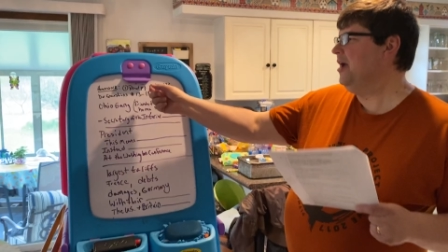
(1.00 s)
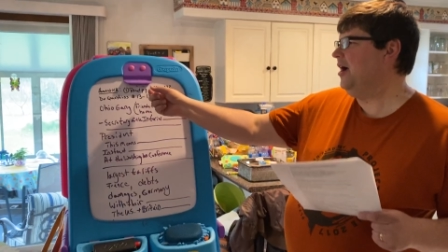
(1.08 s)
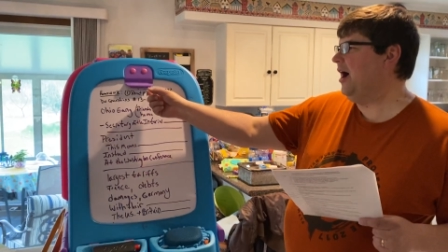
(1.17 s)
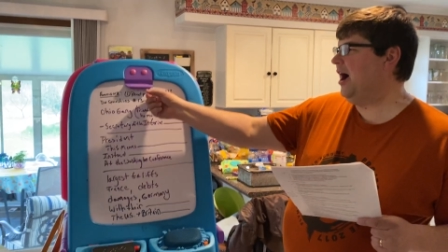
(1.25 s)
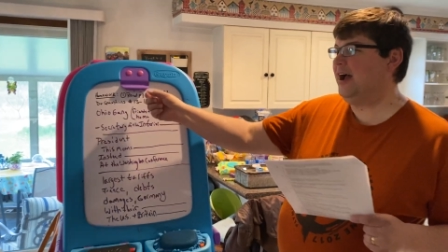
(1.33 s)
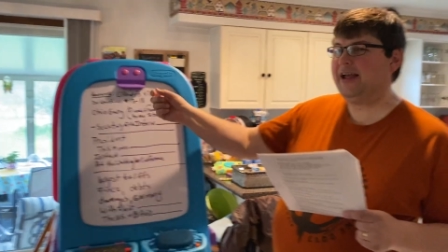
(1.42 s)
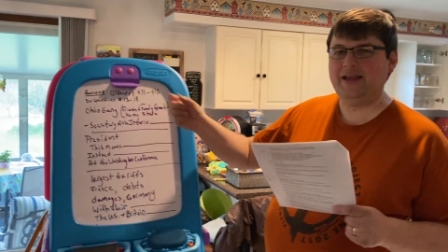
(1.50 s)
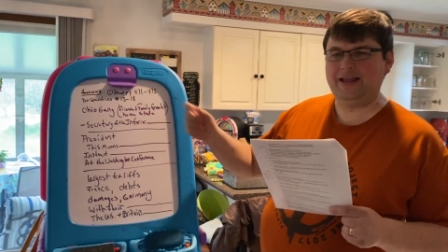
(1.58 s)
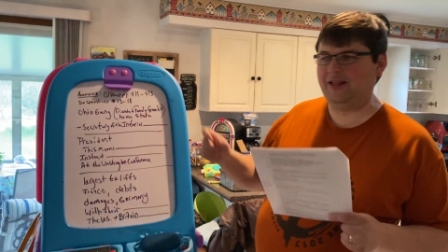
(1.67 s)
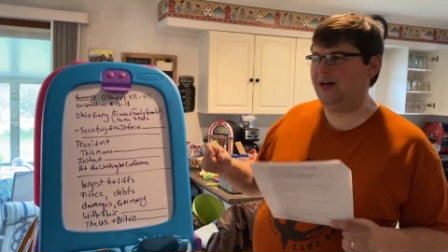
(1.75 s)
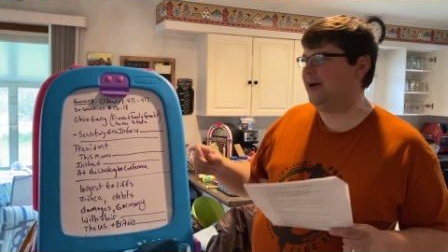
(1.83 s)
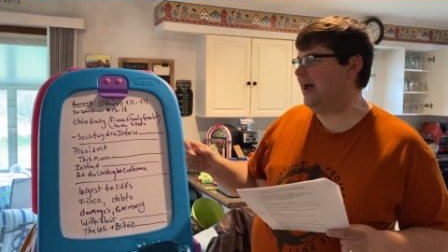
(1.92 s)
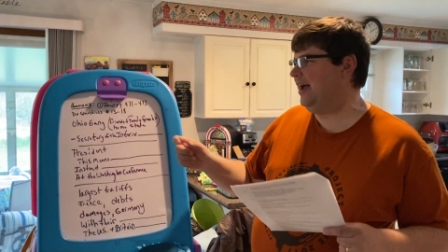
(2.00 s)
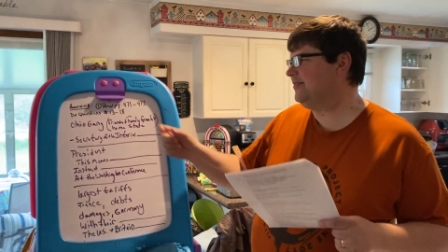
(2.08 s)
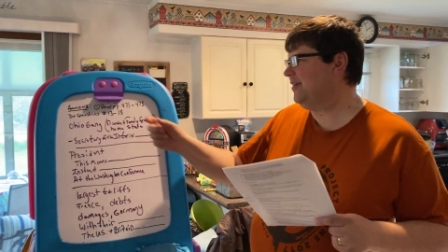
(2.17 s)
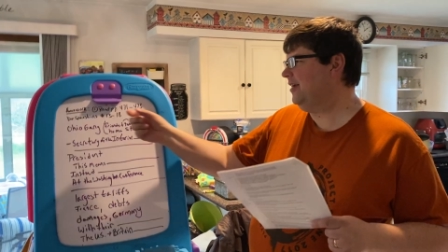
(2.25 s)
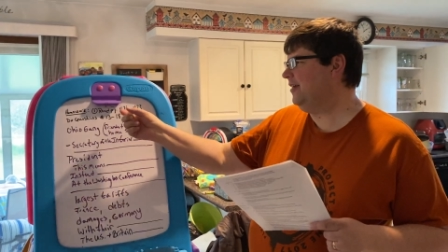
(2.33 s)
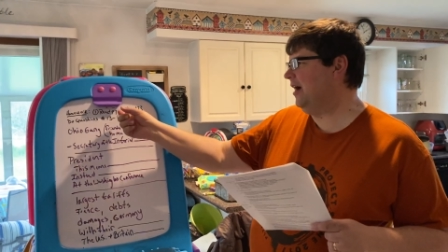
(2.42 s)
Hello,
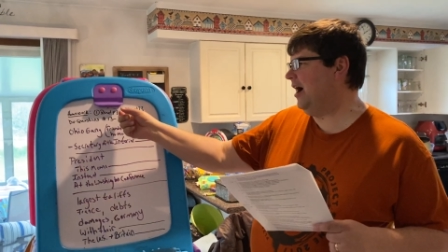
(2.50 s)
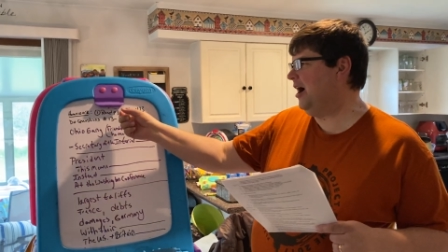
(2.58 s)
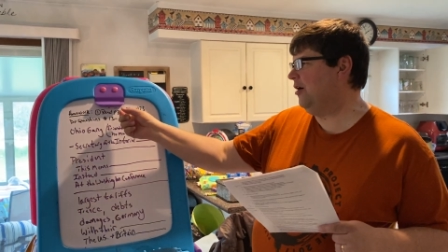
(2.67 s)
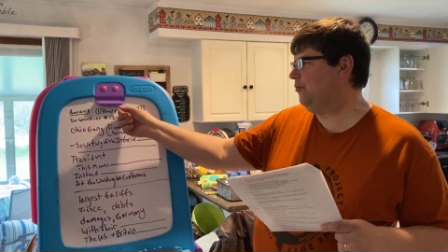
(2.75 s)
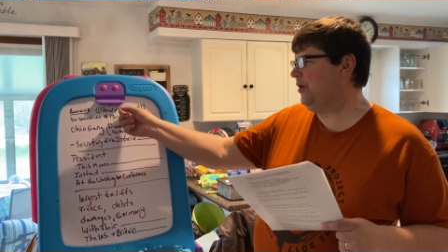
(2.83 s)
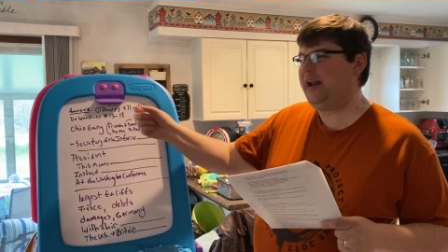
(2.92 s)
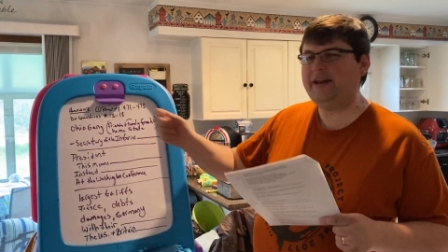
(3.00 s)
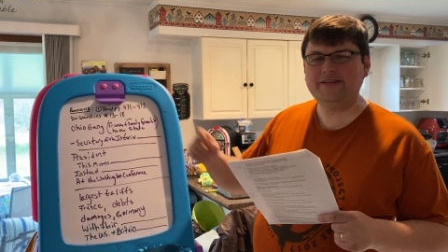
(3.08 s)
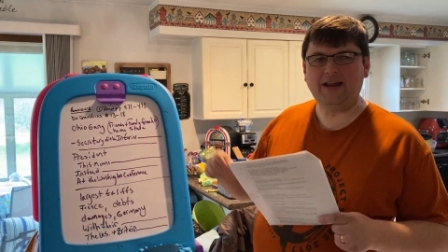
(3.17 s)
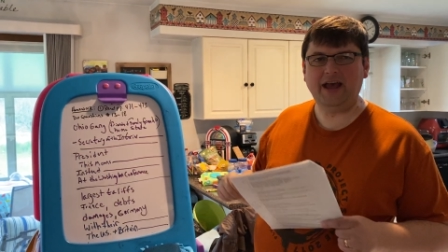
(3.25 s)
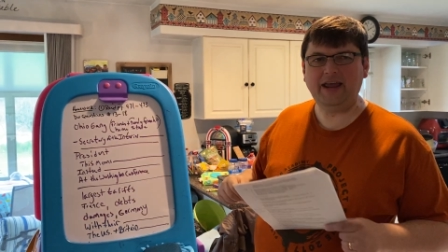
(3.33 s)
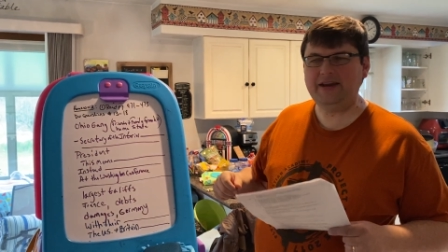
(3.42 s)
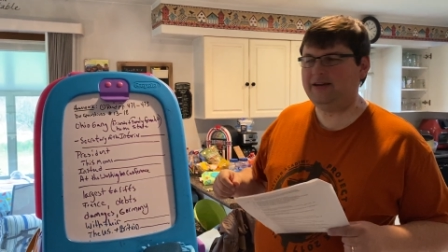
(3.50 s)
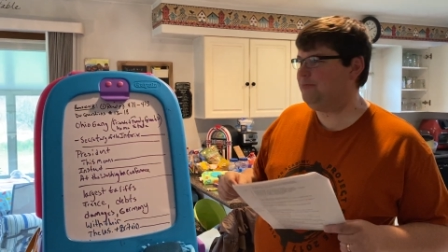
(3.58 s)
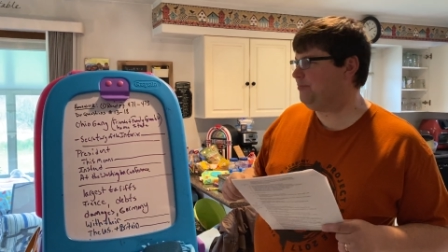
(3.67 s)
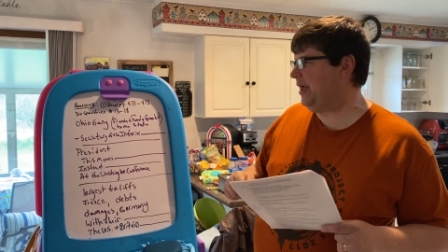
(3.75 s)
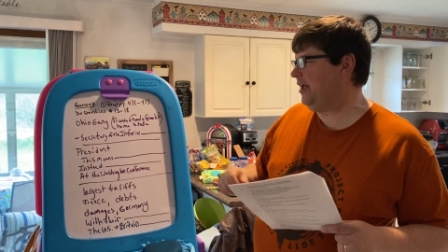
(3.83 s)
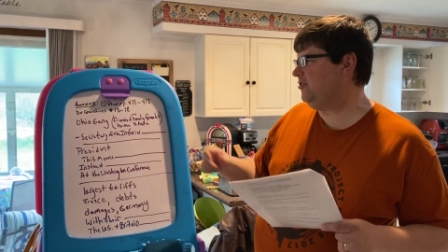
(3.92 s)
guys. Reading tonight,
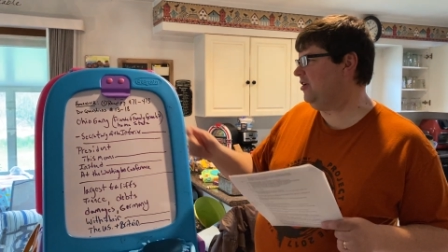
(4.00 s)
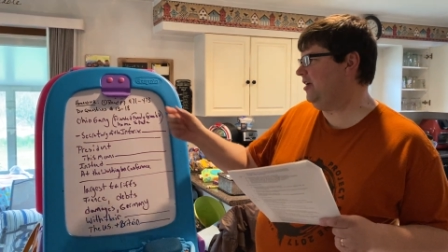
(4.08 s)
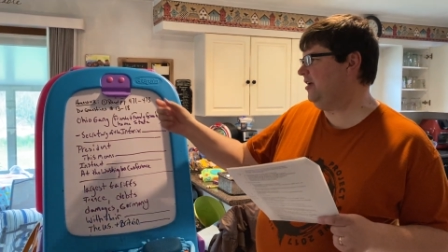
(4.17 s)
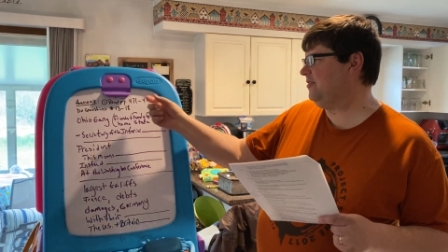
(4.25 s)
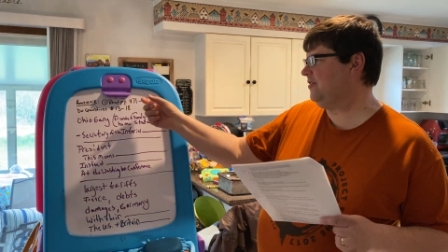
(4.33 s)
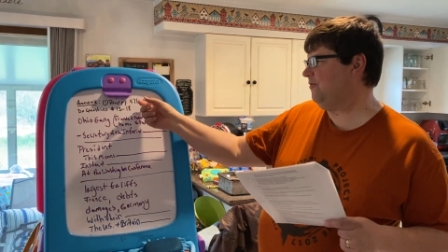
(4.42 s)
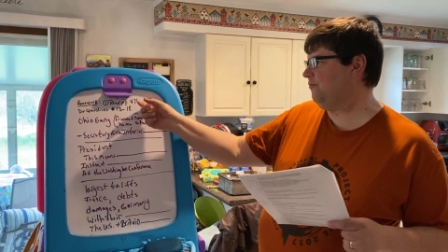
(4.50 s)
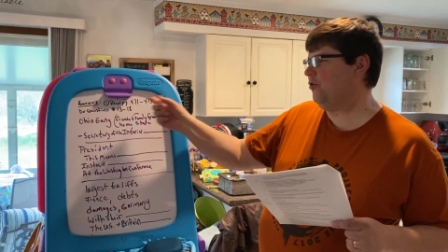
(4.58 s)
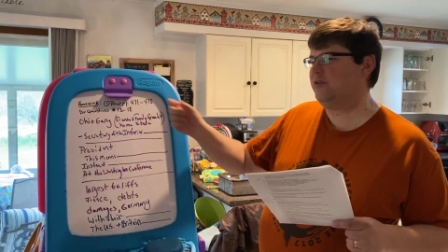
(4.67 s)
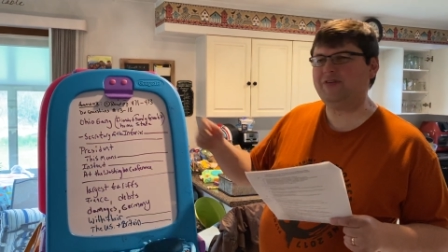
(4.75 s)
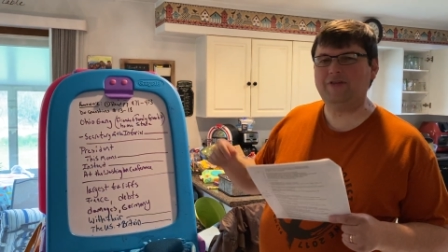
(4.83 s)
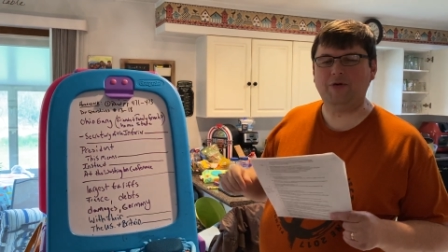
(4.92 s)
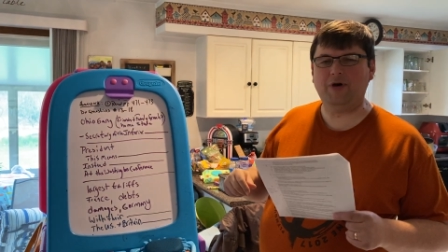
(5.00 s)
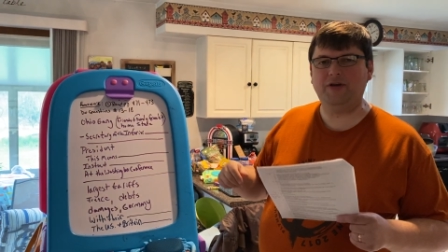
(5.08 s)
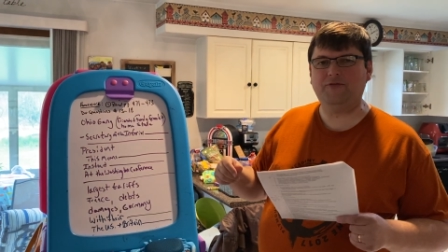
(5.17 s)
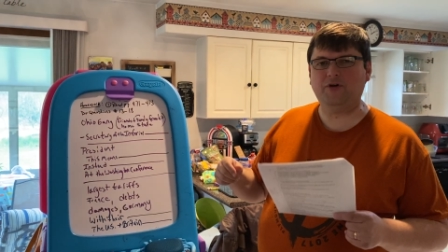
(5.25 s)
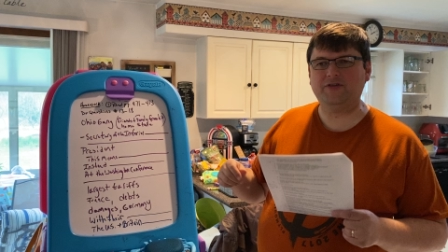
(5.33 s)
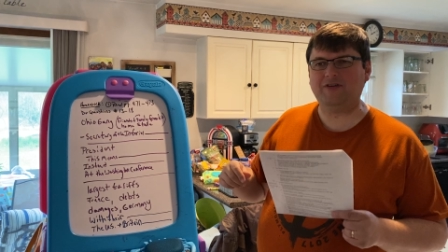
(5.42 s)
pages 471 to
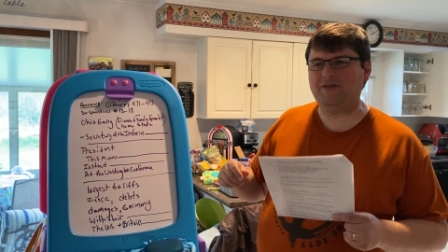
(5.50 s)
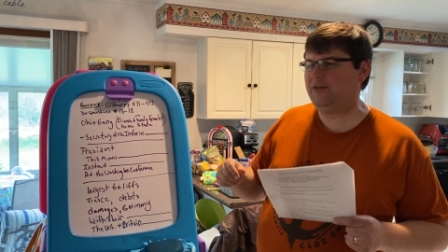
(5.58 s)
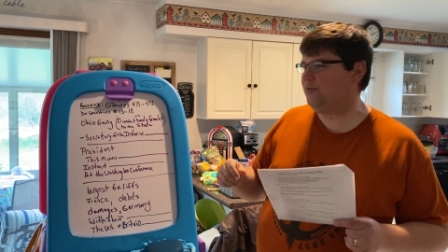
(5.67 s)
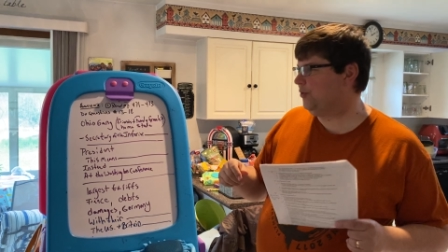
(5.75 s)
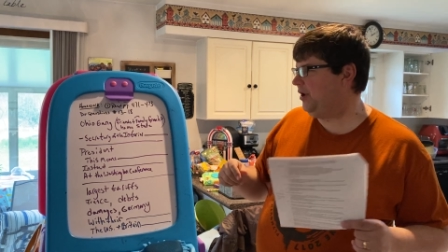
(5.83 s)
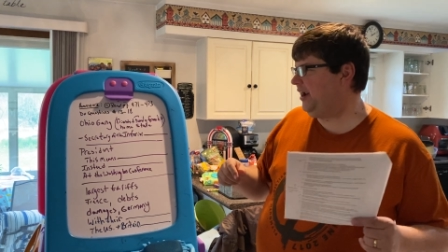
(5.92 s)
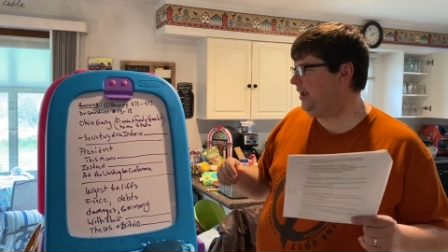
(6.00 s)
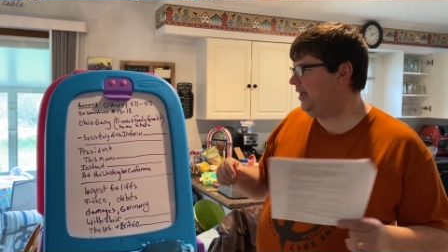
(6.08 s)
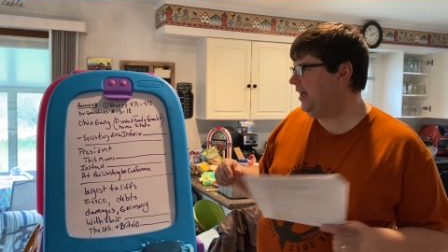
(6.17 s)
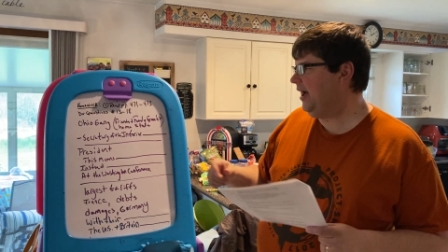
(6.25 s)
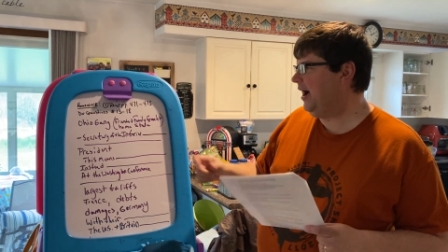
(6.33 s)
473.